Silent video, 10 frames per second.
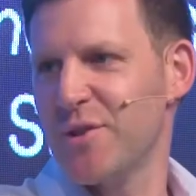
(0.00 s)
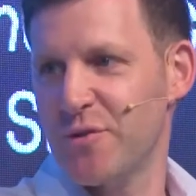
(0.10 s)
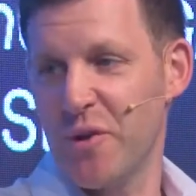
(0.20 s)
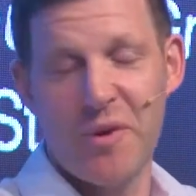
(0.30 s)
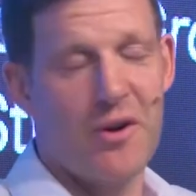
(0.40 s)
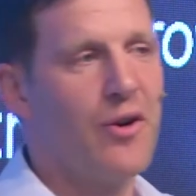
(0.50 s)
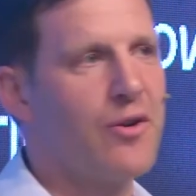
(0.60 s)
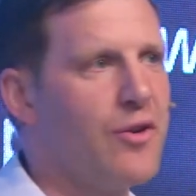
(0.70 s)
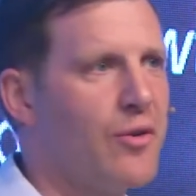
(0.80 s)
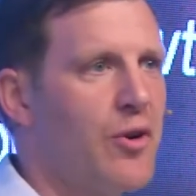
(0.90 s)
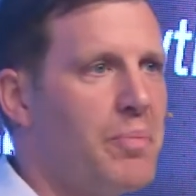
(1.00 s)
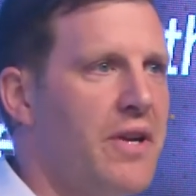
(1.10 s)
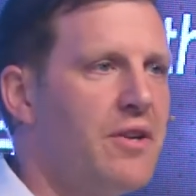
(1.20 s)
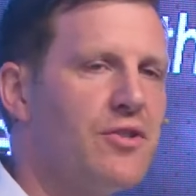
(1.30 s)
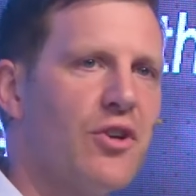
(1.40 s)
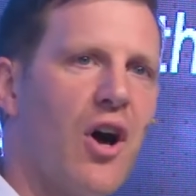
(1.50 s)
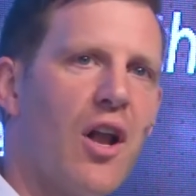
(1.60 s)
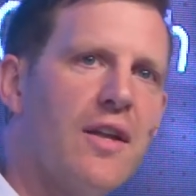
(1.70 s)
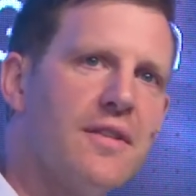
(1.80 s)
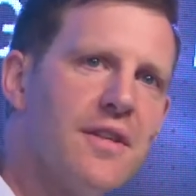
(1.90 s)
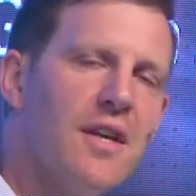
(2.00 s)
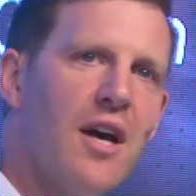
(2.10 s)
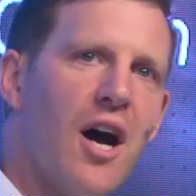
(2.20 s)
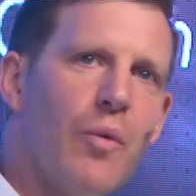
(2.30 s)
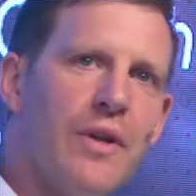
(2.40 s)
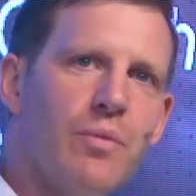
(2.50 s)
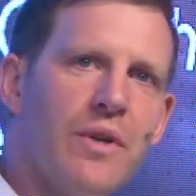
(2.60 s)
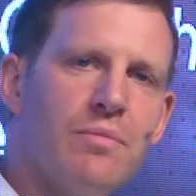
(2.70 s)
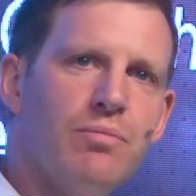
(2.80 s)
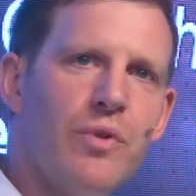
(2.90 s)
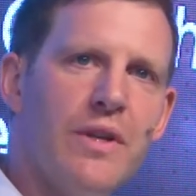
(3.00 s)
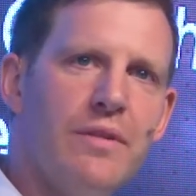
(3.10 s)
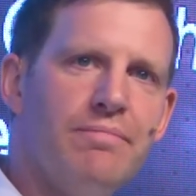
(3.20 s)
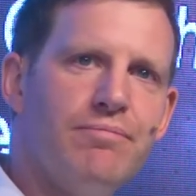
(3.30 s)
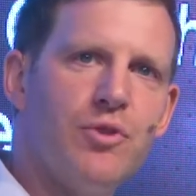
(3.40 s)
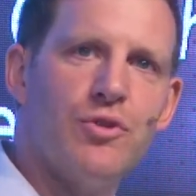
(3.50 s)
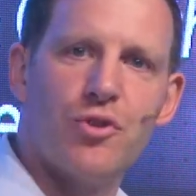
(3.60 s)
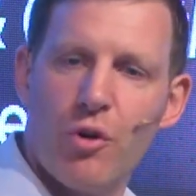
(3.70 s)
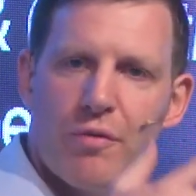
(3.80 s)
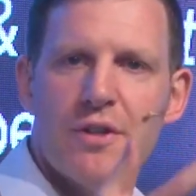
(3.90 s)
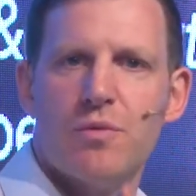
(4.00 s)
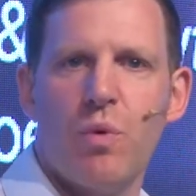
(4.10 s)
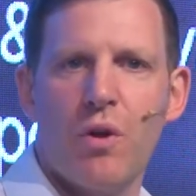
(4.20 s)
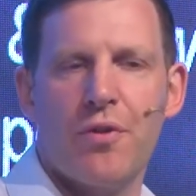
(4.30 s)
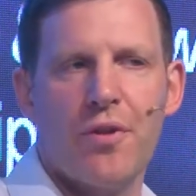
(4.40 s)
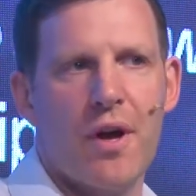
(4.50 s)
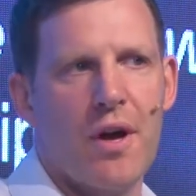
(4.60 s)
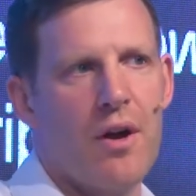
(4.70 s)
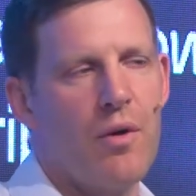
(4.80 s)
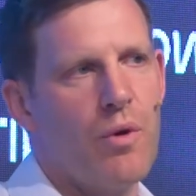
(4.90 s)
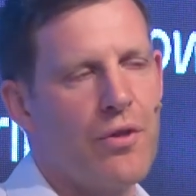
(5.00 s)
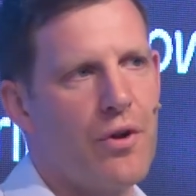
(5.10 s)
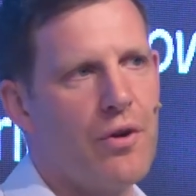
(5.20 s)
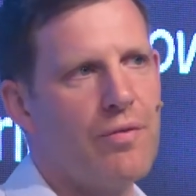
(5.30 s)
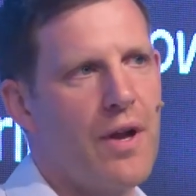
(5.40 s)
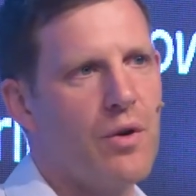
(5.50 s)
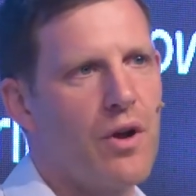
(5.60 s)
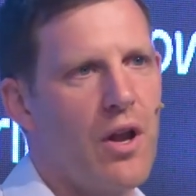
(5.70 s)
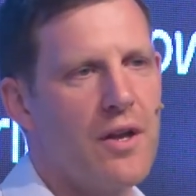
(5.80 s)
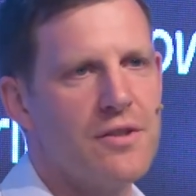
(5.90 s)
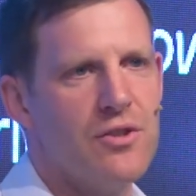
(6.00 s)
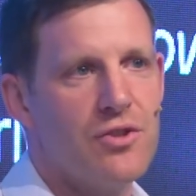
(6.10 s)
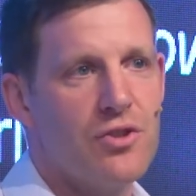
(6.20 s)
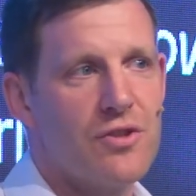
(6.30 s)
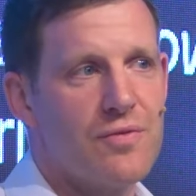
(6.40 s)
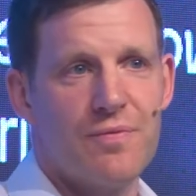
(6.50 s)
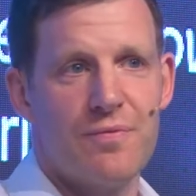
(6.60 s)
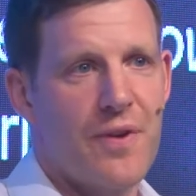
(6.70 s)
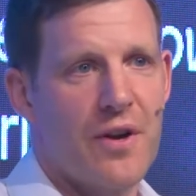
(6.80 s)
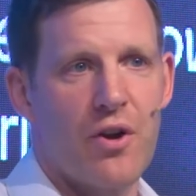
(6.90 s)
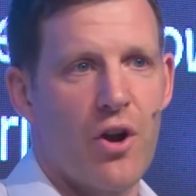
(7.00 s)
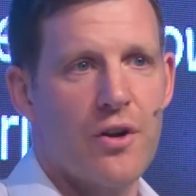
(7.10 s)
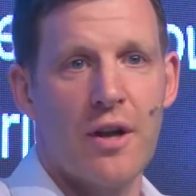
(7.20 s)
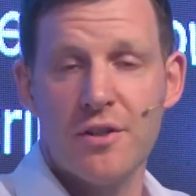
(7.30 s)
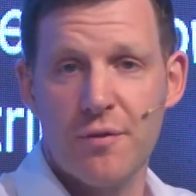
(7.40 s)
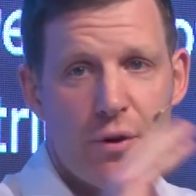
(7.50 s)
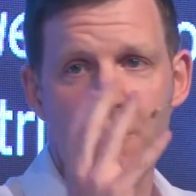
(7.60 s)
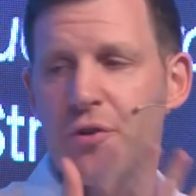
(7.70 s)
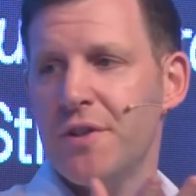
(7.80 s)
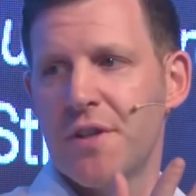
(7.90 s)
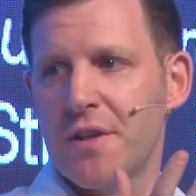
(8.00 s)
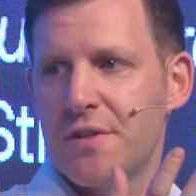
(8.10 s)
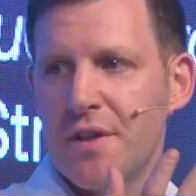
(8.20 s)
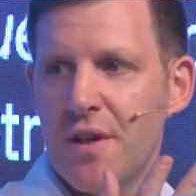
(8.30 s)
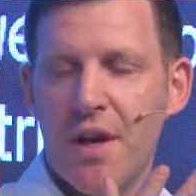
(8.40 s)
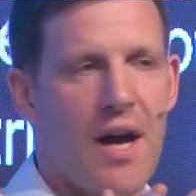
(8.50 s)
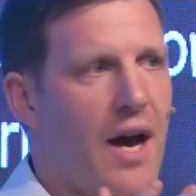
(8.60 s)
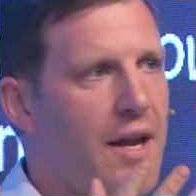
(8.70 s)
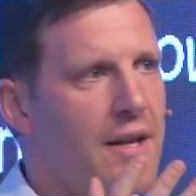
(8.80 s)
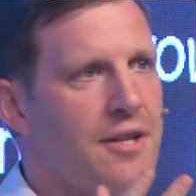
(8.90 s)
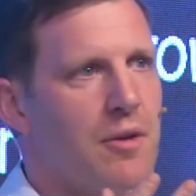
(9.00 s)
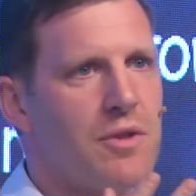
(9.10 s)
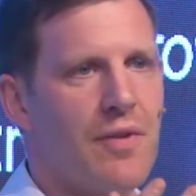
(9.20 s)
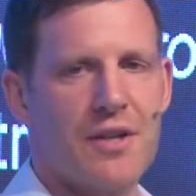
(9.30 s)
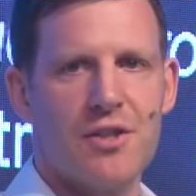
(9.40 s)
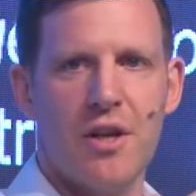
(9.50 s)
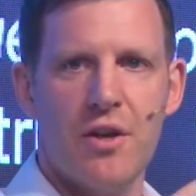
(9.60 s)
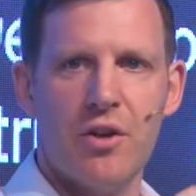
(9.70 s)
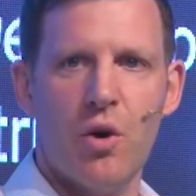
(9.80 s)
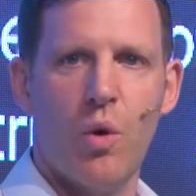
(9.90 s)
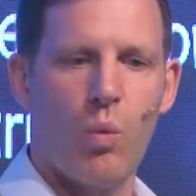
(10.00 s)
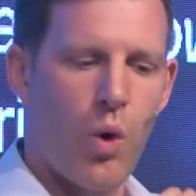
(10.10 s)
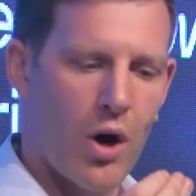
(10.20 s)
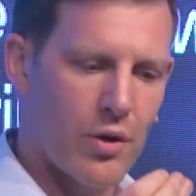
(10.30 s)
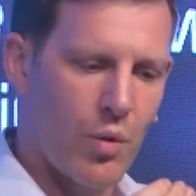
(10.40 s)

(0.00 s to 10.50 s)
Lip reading: from your peers and your colleagues, and we do surveys with our fellow colleagues and just figuring out, and it's a full 360, and in terms of actually, you know, what